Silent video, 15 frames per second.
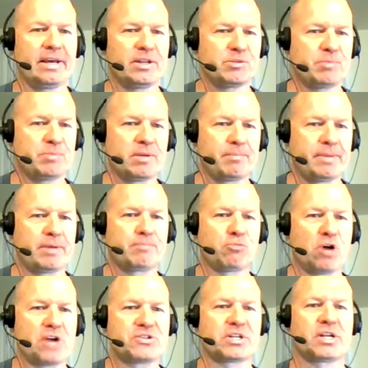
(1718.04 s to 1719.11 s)
It's been a big
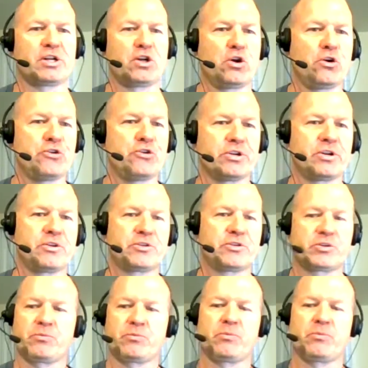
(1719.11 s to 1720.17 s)
project of yours, and
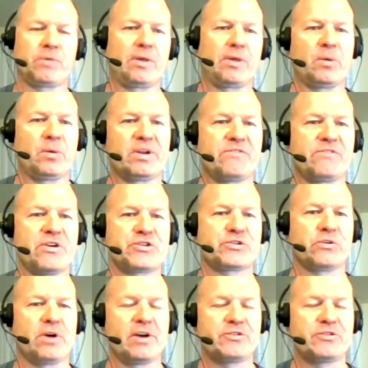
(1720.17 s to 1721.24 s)
it's finally went
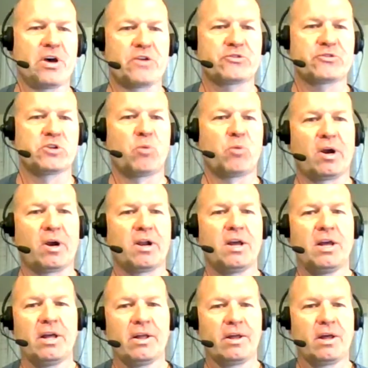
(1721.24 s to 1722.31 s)
official. I saw it somewhere.
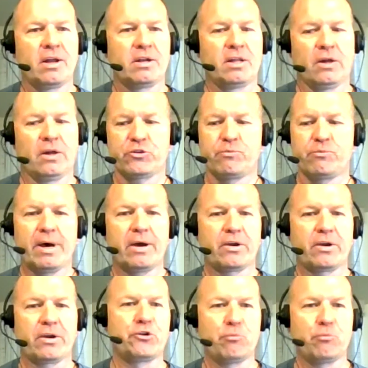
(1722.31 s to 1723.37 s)
Tell us about
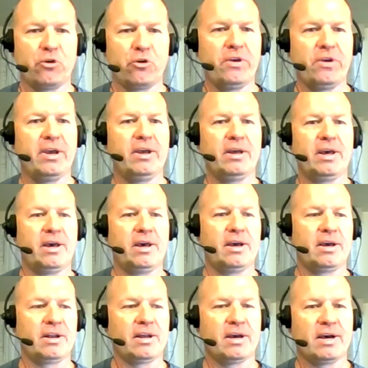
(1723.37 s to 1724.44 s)
your new movie,
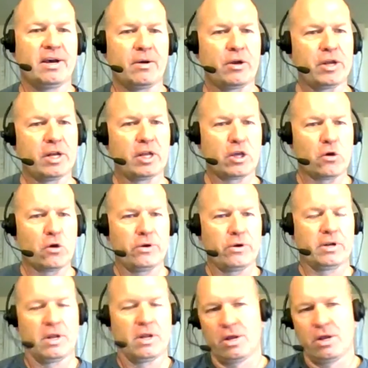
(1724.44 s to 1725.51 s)
and are you going to go
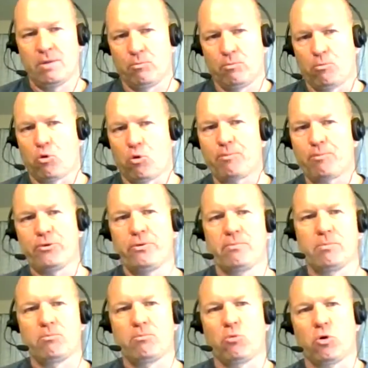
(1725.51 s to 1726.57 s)
in more
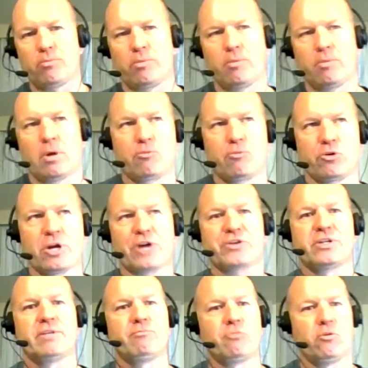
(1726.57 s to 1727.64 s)

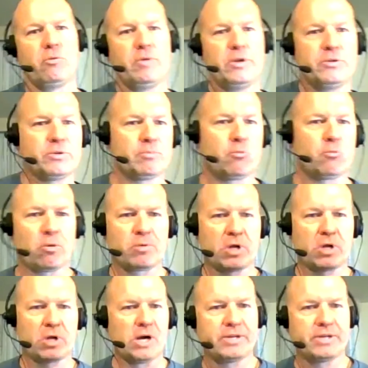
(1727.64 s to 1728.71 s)
production of movies and more
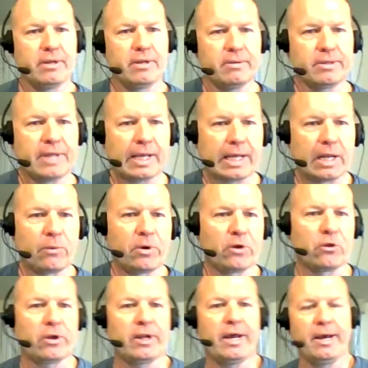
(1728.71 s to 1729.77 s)
content? Is that kind of what you're
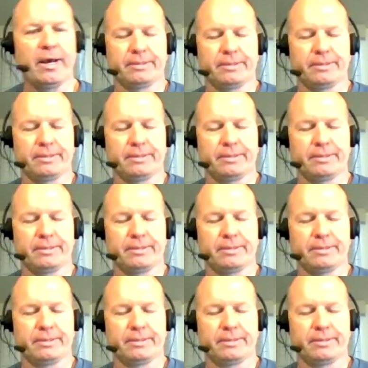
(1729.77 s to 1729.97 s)
looking at?